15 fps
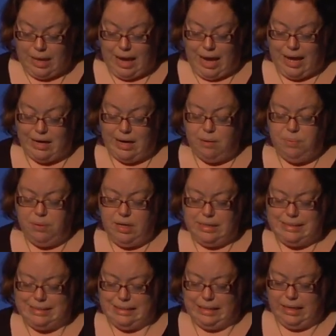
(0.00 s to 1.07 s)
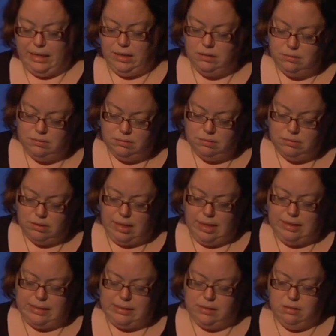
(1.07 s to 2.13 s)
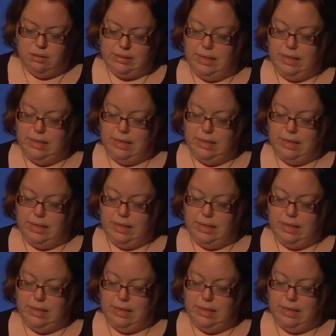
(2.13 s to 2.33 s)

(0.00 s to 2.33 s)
I personally, and this is going